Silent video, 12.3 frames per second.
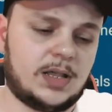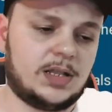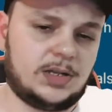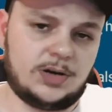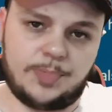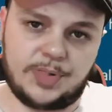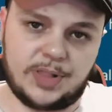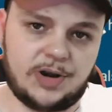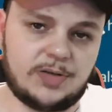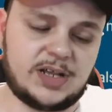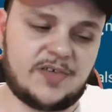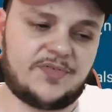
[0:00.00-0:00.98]
You know,
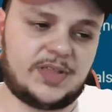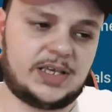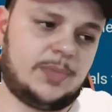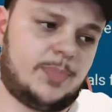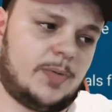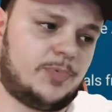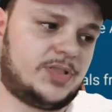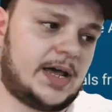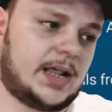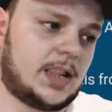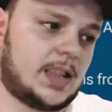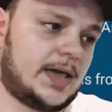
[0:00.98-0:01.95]
Plarium, definitely keep up with
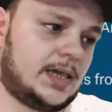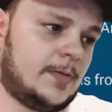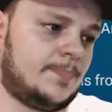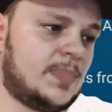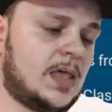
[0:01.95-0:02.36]
that. I like it.